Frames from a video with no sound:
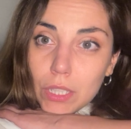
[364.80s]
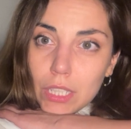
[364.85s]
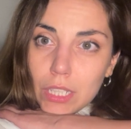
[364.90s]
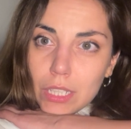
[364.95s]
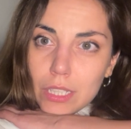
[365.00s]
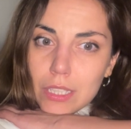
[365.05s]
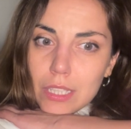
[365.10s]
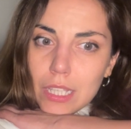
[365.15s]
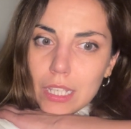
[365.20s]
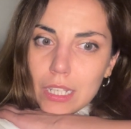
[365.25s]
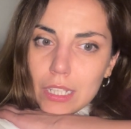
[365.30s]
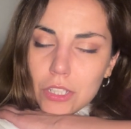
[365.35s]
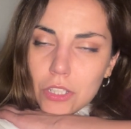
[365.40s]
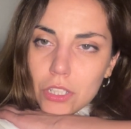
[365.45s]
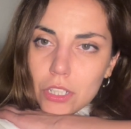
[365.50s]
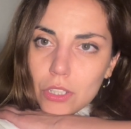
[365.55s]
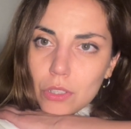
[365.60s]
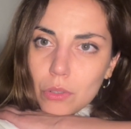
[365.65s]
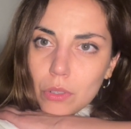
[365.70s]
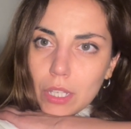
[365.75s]
it, because they
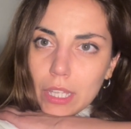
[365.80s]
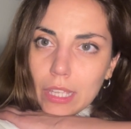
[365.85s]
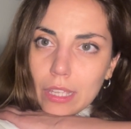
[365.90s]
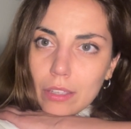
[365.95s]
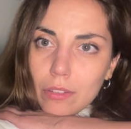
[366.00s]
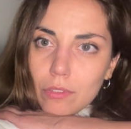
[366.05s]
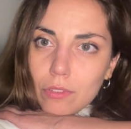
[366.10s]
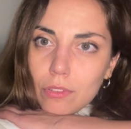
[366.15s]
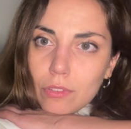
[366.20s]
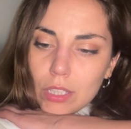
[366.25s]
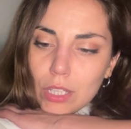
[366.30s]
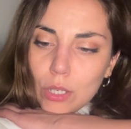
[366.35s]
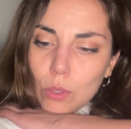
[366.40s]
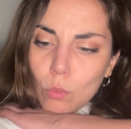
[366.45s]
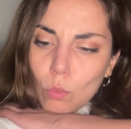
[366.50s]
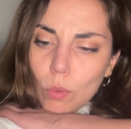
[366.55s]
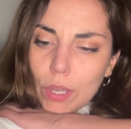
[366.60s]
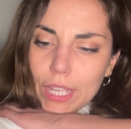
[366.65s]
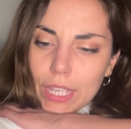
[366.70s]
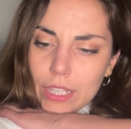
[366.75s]
literally don't have a
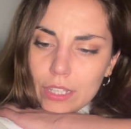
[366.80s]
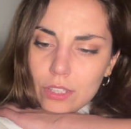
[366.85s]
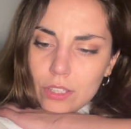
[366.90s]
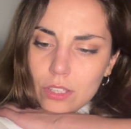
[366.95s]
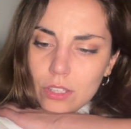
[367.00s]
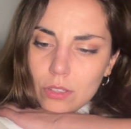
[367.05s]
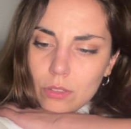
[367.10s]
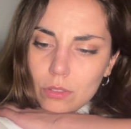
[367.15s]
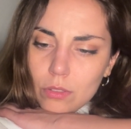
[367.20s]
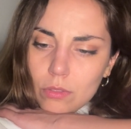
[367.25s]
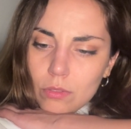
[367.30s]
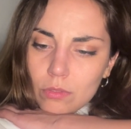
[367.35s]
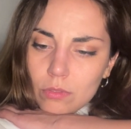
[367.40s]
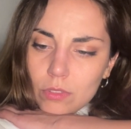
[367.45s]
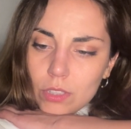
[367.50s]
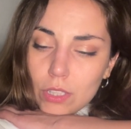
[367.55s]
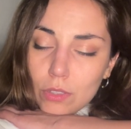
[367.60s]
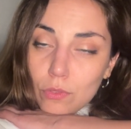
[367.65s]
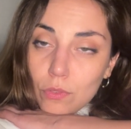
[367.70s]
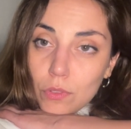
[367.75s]
way to
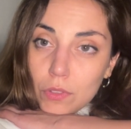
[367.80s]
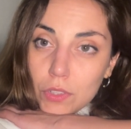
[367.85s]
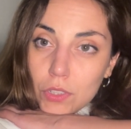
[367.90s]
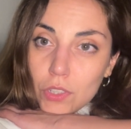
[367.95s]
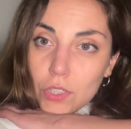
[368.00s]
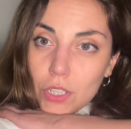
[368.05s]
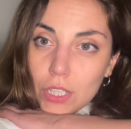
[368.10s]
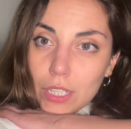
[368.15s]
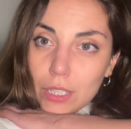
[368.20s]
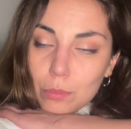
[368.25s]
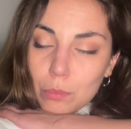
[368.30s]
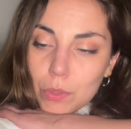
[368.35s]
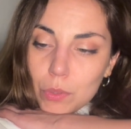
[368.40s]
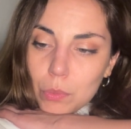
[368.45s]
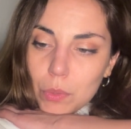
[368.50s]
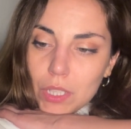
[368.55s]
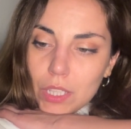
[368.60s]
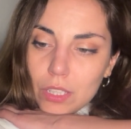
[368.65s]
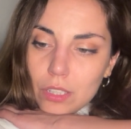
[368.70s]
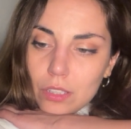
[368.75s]
differentiate
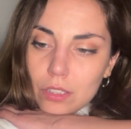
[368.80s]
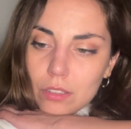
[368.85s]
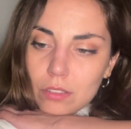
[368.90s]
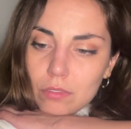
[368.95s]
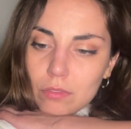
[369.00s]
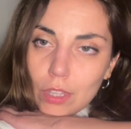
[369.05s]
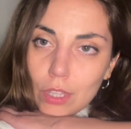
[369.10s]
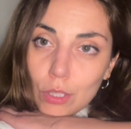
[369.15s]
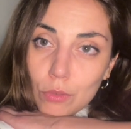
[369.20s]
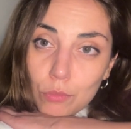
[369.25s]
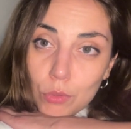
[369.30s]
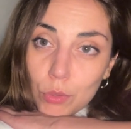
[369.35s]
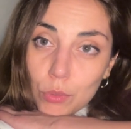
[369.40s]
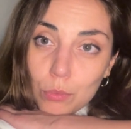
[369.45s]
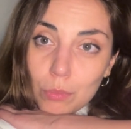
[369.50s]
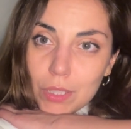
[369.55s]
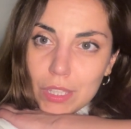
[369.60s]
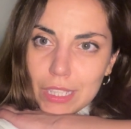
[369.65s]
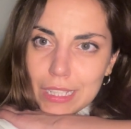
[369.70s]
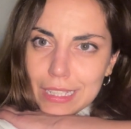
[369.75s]
between the room
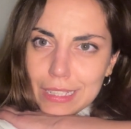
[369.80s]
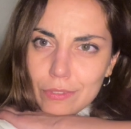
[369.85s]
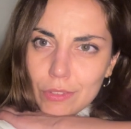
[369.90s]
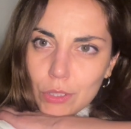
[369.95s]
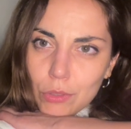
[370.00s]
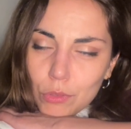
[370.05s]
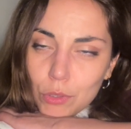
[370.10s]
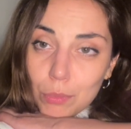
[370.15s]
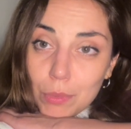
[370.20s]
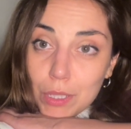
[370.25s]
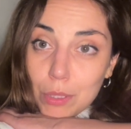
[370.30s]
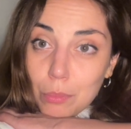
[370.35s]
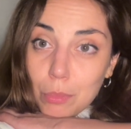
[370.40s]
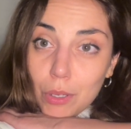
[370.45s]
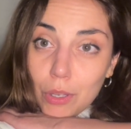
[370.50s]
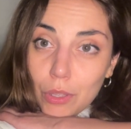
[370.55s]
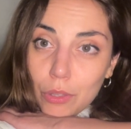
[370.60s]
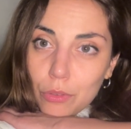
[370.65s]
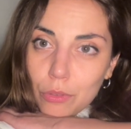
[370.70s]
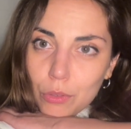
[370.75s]
and the living room and the
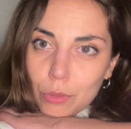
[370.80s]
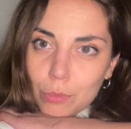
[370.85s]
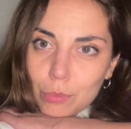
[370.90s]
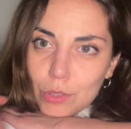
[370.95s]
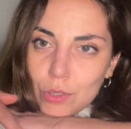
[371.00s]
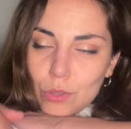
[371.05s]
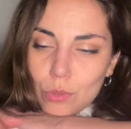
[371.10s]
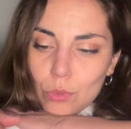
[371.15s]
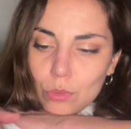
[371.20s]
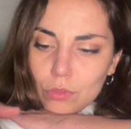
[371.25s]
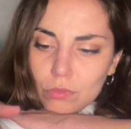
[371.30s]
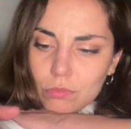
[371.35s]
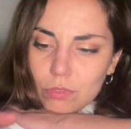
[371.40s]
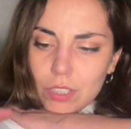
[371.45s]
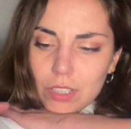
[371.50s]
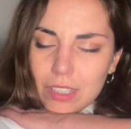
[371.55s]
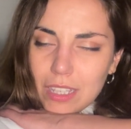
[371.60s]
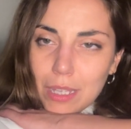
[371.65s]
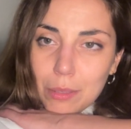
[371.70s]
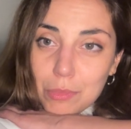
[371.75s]
bathroom. It's all the
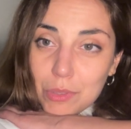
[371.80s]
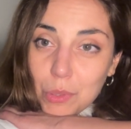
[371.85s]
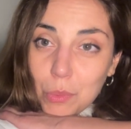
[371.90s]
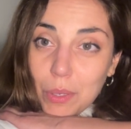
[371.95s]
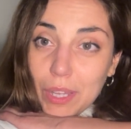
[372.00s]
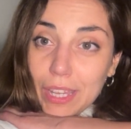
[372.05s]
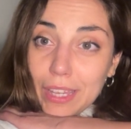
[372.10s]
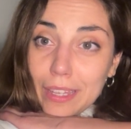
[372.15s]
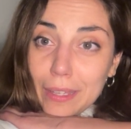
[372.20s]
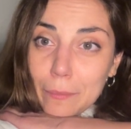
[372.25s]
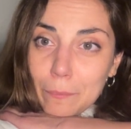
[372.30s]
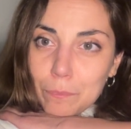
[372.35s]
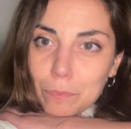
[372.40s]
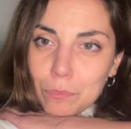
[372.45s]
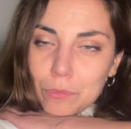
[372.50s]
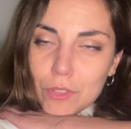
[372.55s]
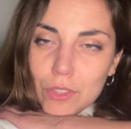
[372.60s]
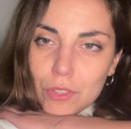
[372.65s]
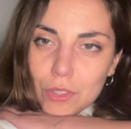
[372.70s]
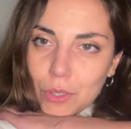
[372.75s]
same square,
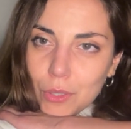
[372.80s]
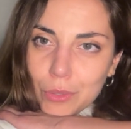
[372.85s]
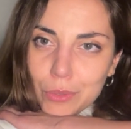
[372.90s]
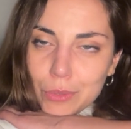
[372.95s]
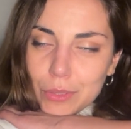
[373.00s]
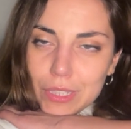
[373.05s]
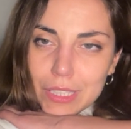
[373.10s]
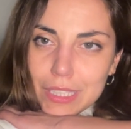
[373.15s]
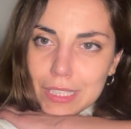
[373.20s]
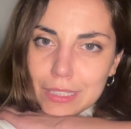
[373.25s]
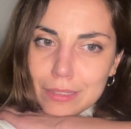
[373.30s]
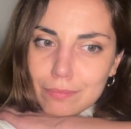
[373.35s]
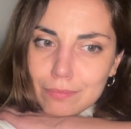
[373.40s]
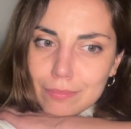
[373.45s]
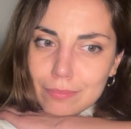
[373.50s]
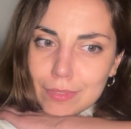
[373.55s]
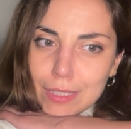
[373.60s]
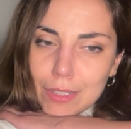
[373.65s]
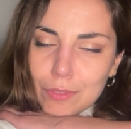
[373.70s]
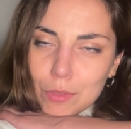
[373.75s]
so it's
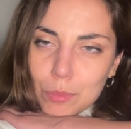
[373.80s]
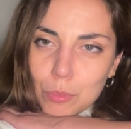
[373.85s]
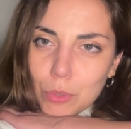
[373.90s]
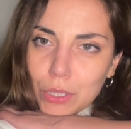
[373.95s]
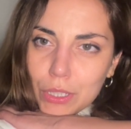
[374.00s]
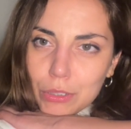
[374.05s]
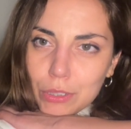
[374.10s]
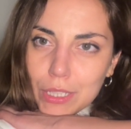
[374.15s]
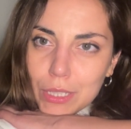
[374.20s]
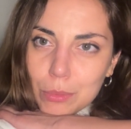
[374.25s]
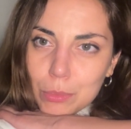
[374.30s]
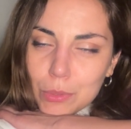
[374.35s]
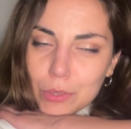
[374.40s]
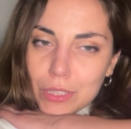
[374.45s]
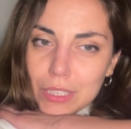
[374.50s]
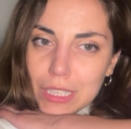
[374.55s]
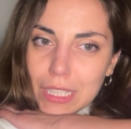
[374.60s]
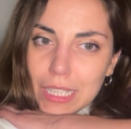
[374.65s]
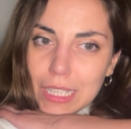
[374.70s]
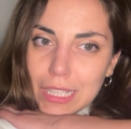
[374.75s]
even more incredible
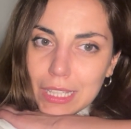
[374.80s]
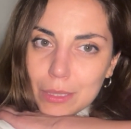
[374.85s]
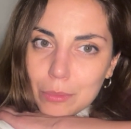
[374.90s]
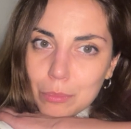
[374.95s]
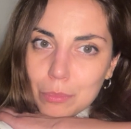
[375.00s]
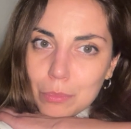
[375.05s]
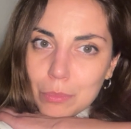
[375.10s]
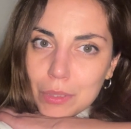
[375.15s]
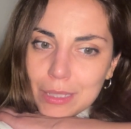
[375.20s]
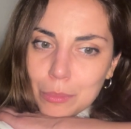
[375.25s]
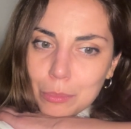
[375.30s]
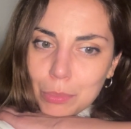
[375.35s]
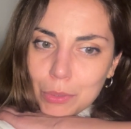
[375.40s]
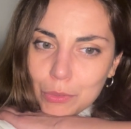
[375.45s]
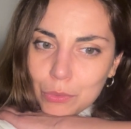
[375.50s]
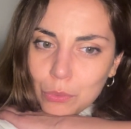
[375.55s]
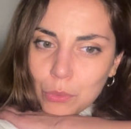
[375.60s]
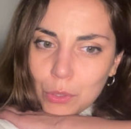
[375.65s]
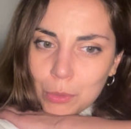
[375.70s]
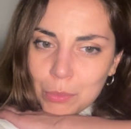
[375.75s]
seeing them
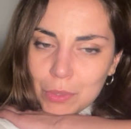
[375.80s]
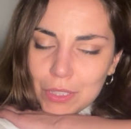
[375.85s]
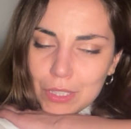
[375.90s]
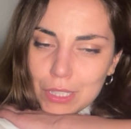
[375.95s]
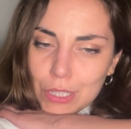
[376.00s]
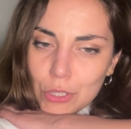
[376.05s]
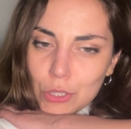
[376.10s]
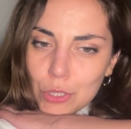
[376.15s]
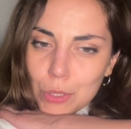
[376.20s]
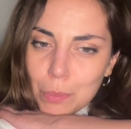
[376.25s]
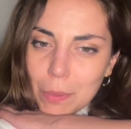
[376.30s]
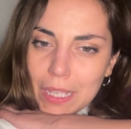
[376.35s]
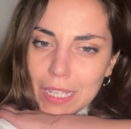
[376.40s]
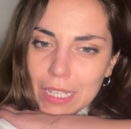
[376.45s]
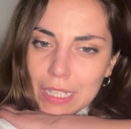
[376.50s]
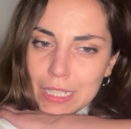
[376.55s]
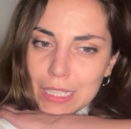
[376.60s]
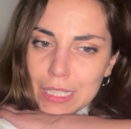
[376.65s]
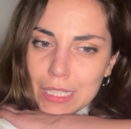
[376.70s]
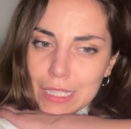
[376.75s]
perform in such
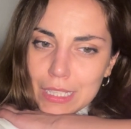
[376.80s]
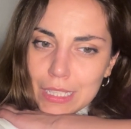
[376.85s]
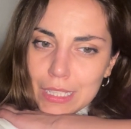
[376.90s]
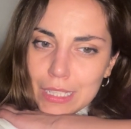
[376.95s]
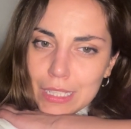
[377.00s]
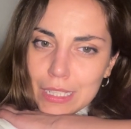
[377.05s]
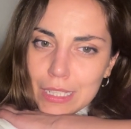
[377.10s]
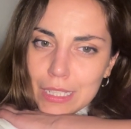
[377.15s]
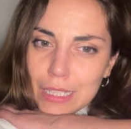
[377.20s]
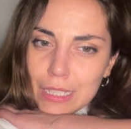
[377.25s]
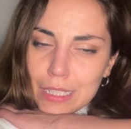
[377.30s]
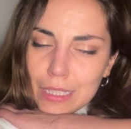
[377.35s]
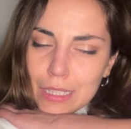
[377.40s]
space and